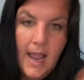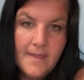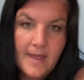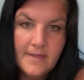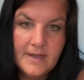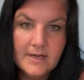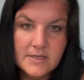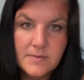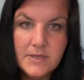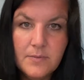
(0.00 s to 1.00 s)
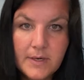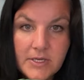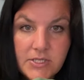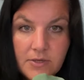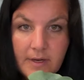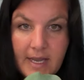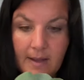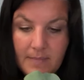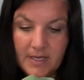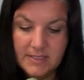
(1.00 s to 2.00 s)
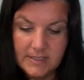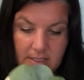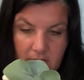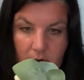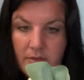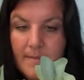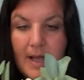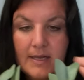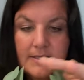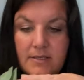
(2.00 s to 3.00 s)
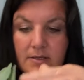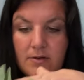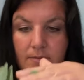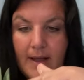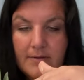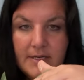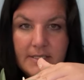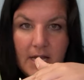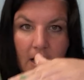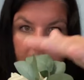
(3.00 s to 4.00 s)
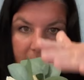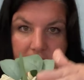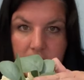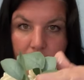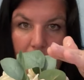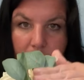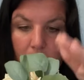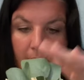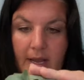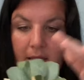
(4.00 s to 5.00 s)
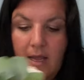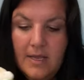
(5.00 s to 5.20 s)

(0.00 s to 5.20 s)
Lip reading: And then here's what you want to do, again, because it's going to go in the box. Your rounded top is super important.